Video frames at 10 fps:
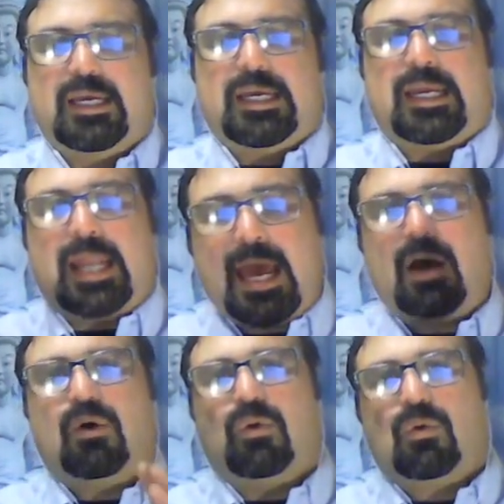And
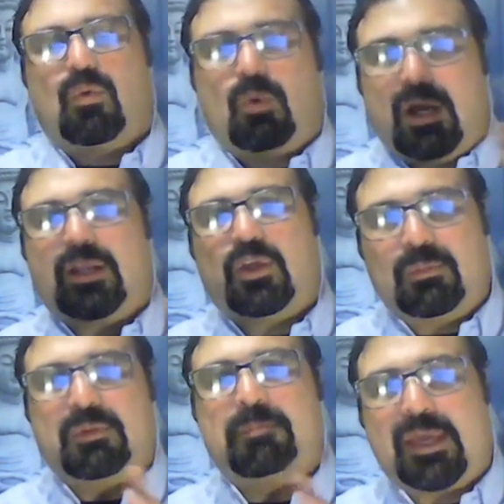now, what
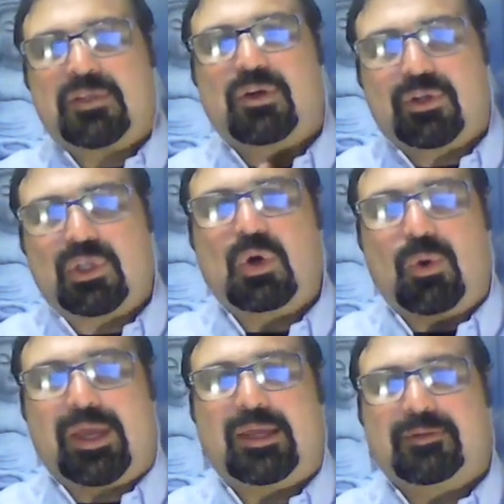human beings are
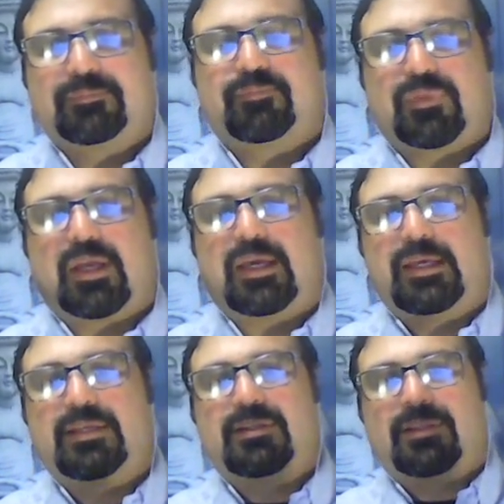doing
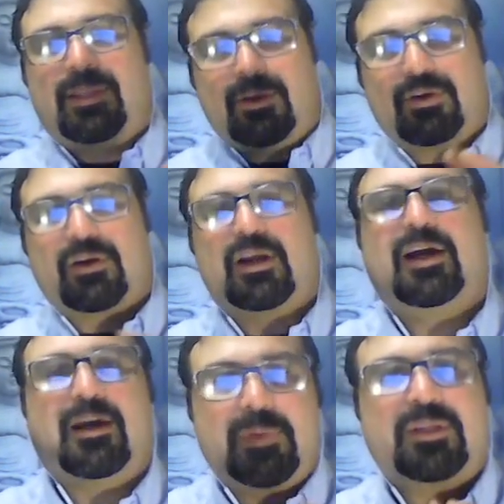is they're
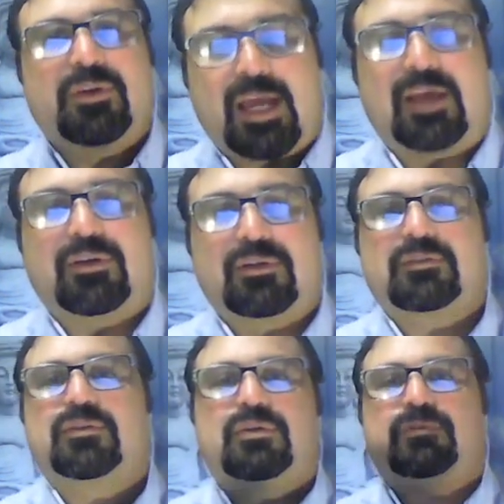coming together
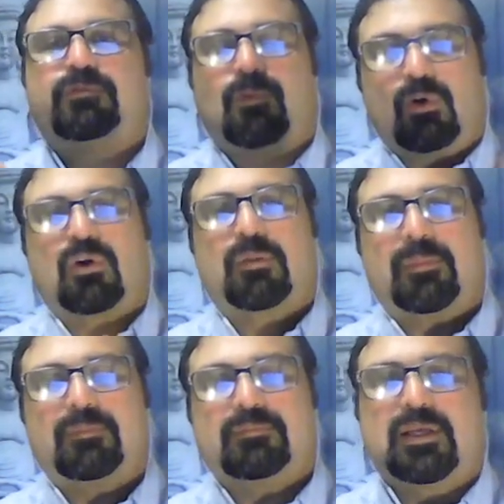to form
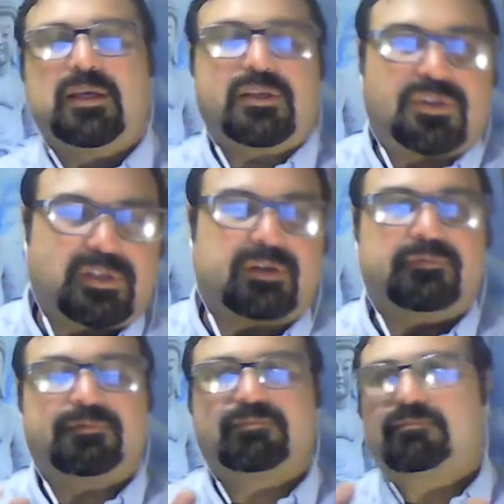
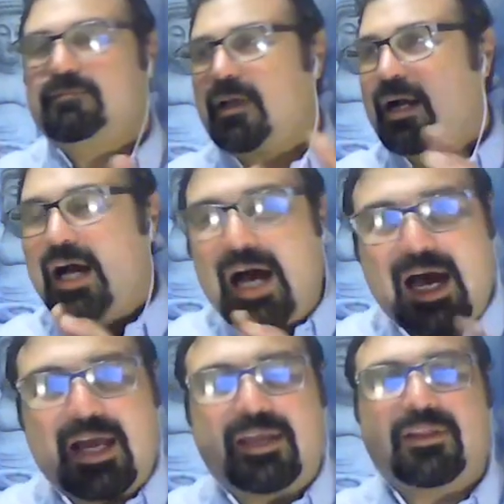some
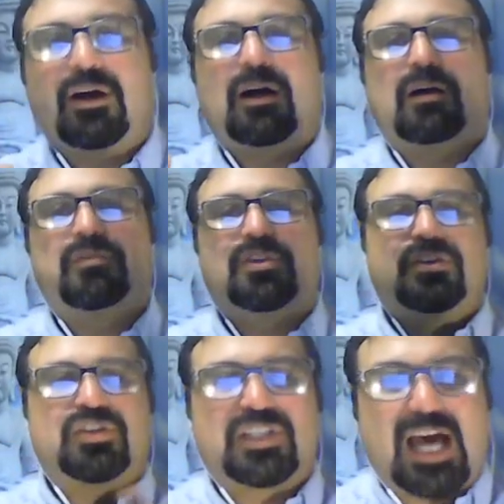kind of
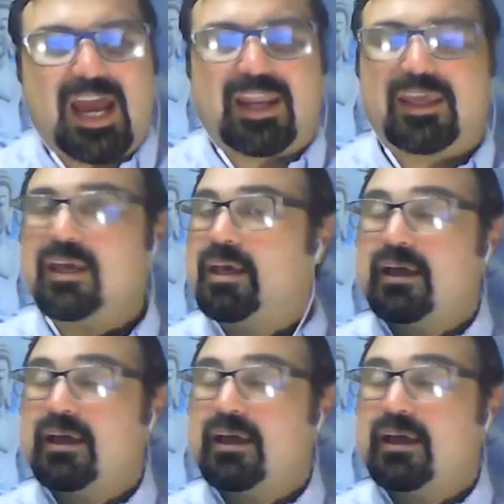society.